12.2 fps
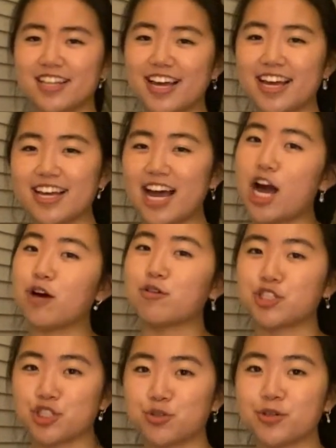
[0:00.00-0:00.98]
like how a
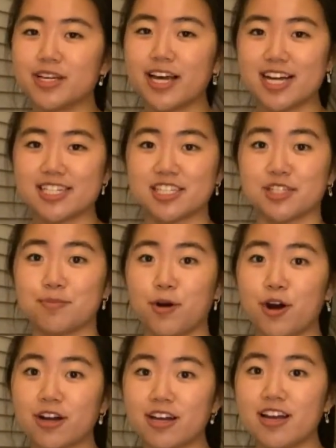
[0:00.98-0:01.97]
tree has its
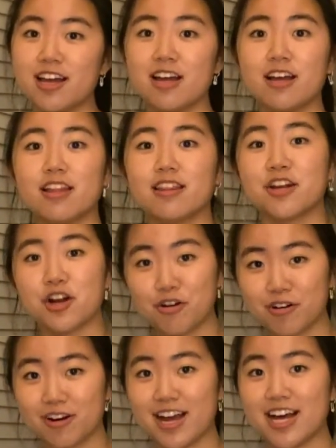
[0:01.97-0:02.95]
bark, the
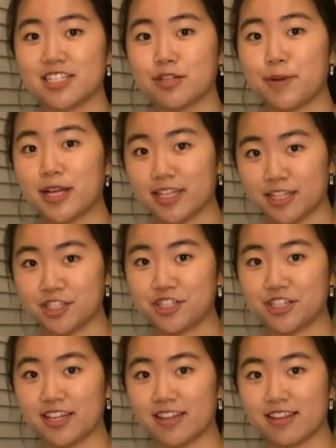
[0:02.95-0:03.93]
neuron has the myelin
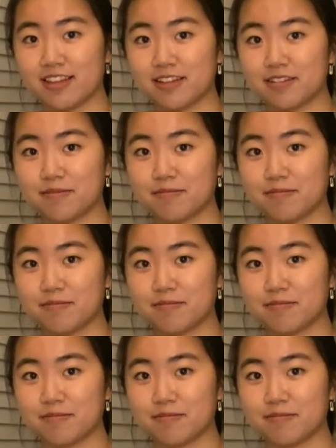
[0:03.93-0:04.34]
sheath.